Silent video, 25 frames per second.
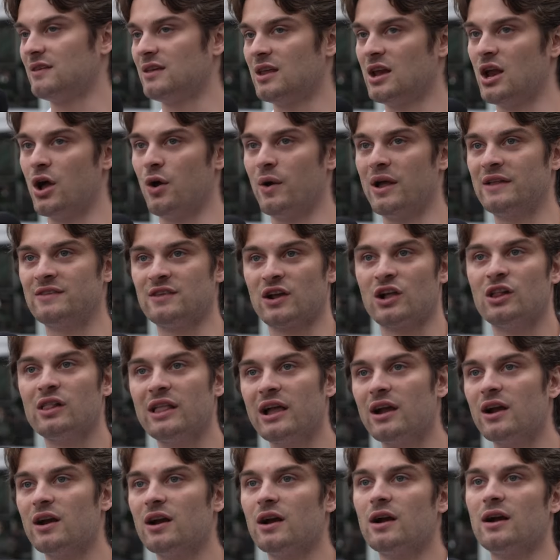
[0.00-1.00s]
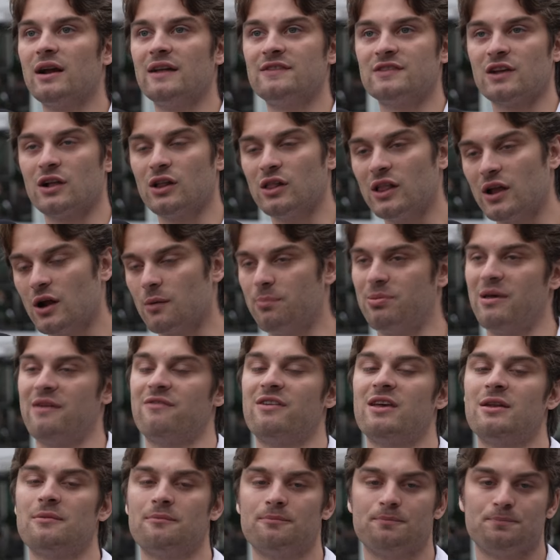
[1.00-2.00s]
you know, it's a clear
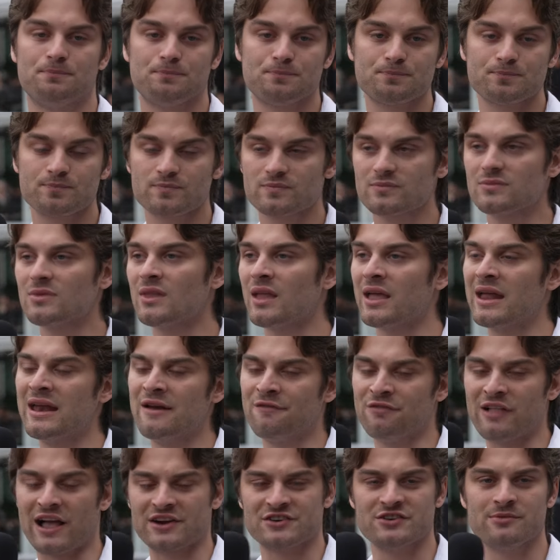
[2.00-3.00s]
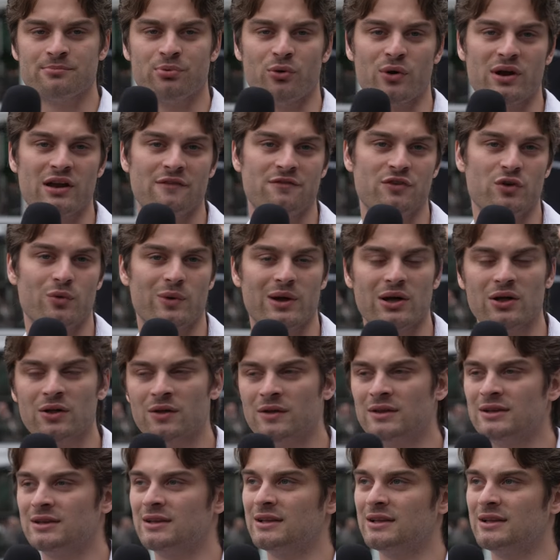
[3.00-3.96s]
pivot, inflection point, if you will.